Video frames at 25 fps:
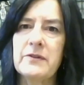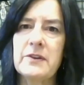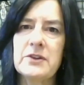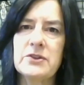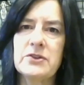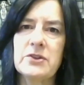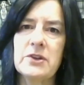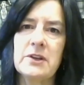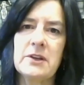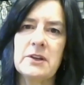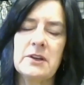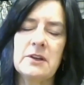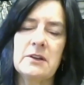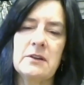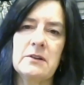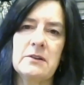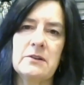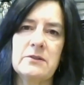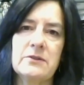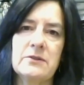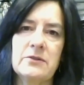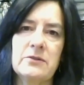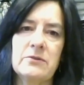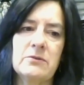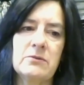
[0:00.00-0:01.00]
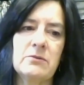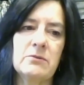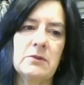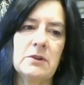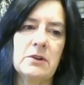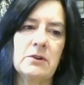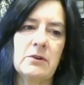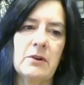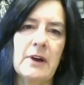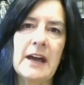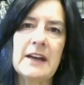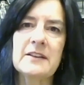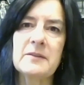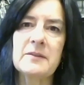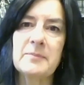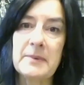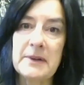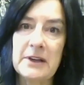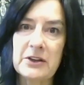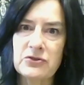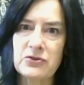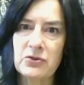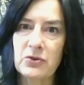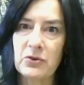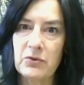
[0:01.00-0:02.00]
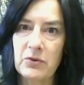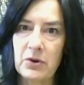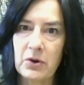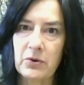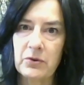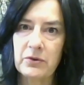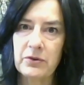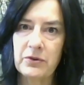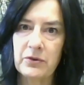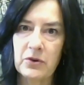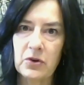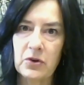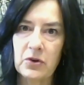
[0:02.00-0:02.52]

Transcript: division to, exponential growth